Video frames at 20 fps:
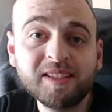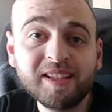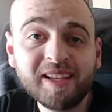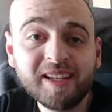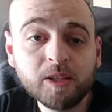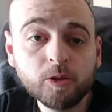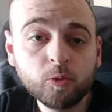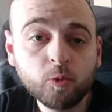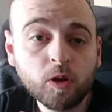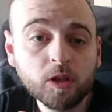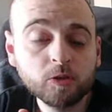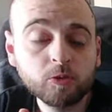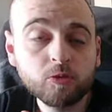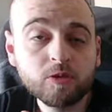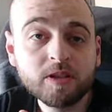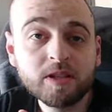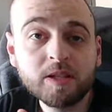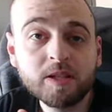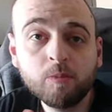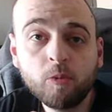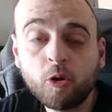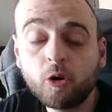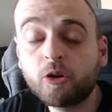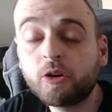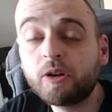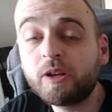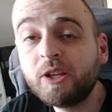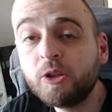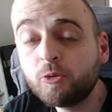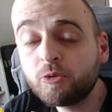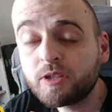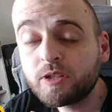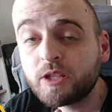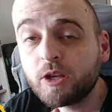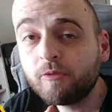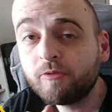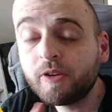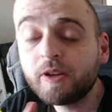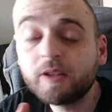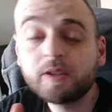and want to see more
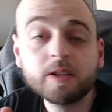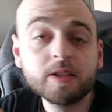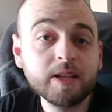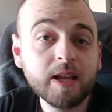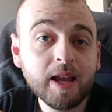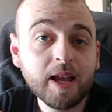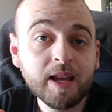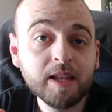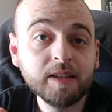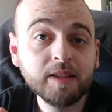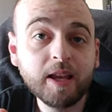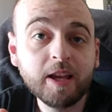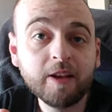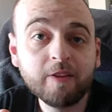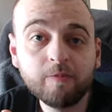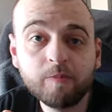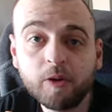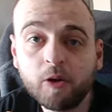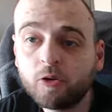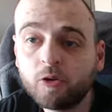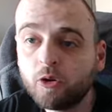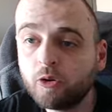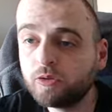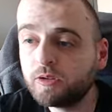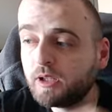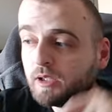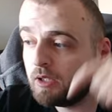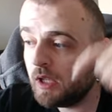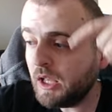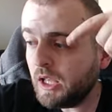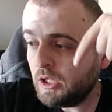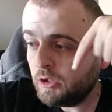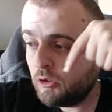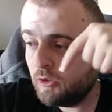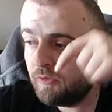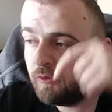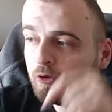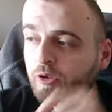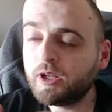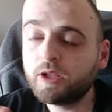UCL fantasy and FPL content, don't
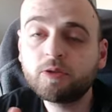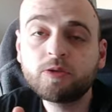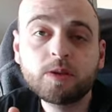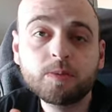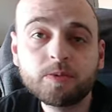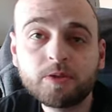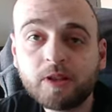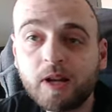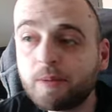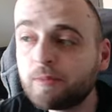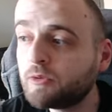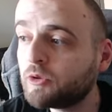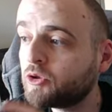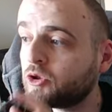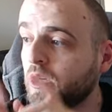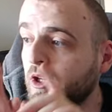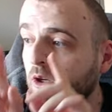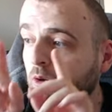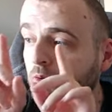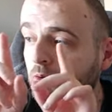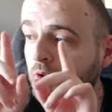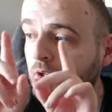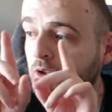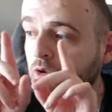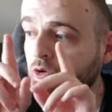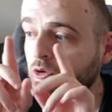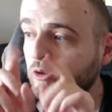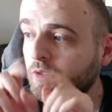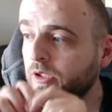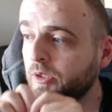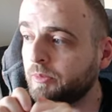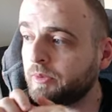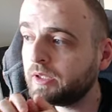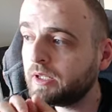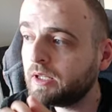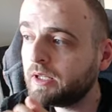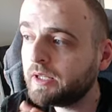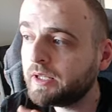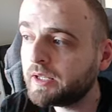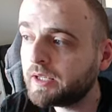forget to subscribe to the channel. You can join the mini
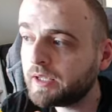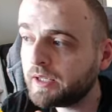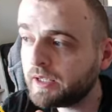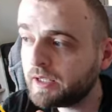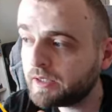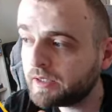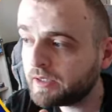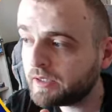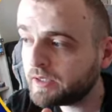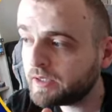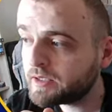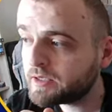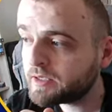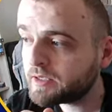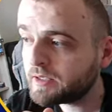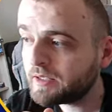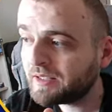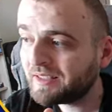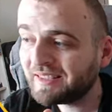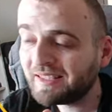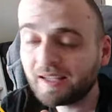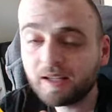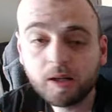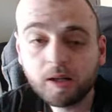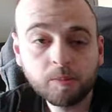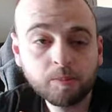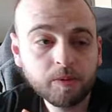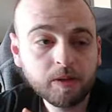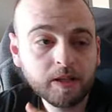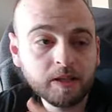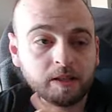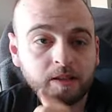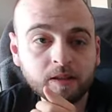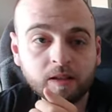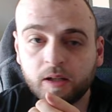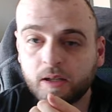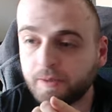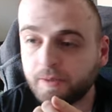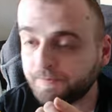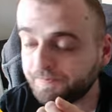league. It is up in
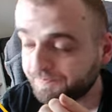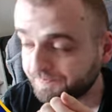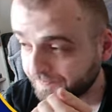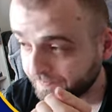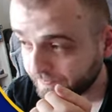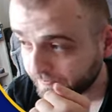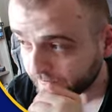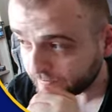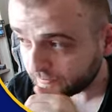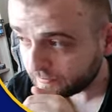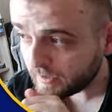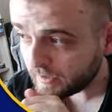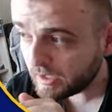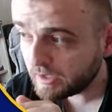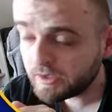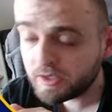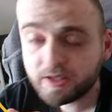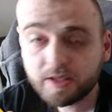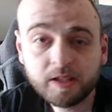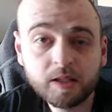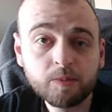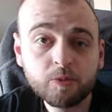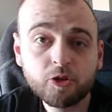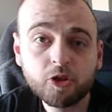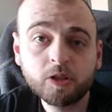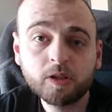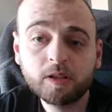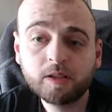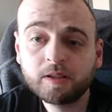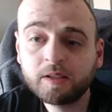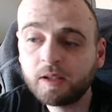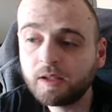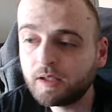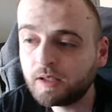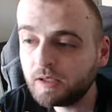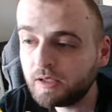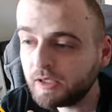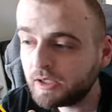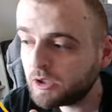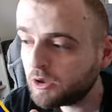the description, the
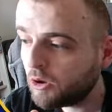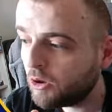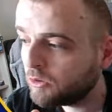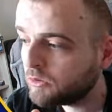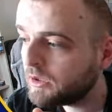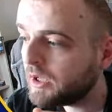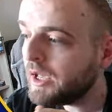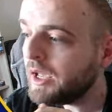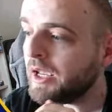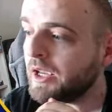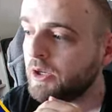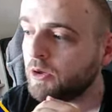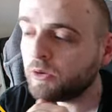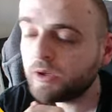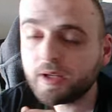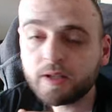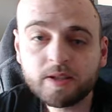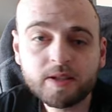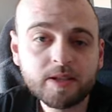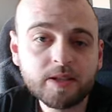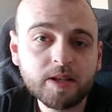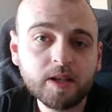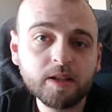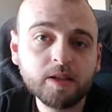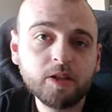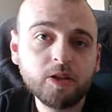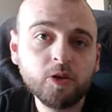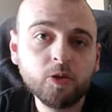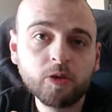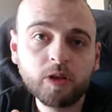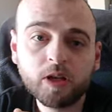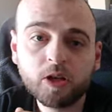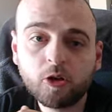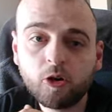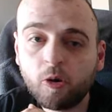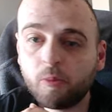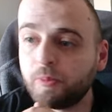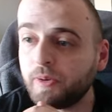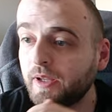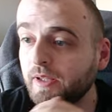league code. You can see it, you can
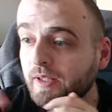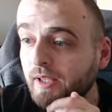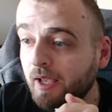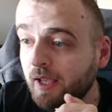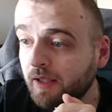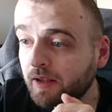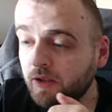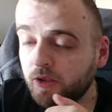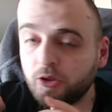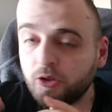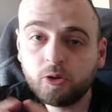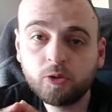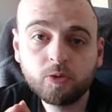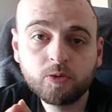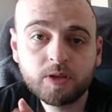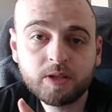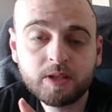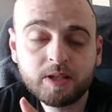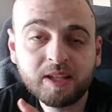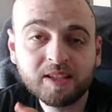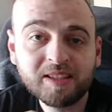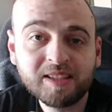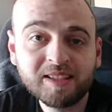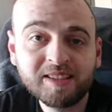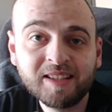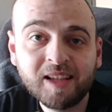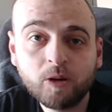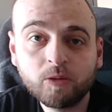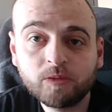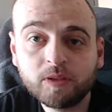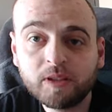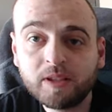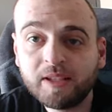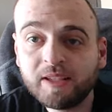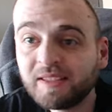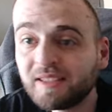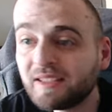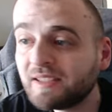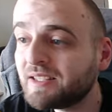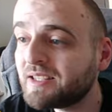copy it, and you see it down
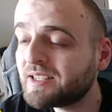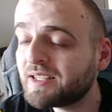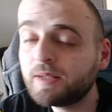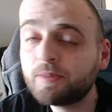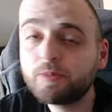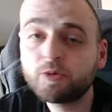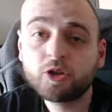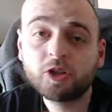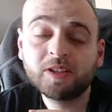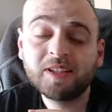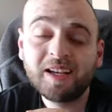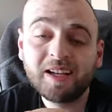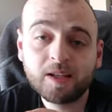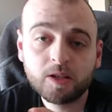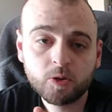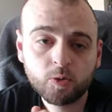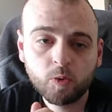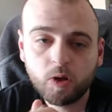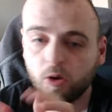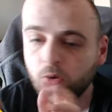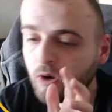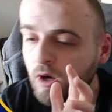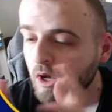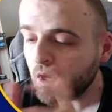in the description as well.